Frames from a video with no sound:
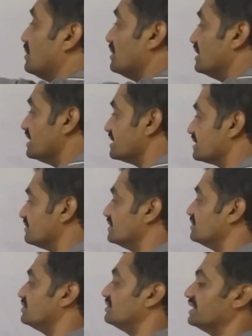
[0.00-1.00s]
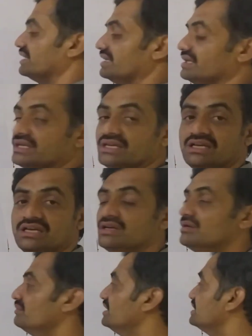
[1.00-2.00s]
coldness of the body.
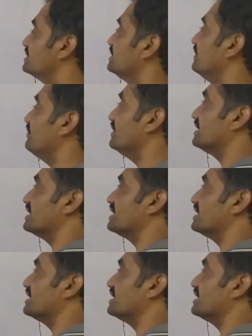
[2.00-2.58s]
Means if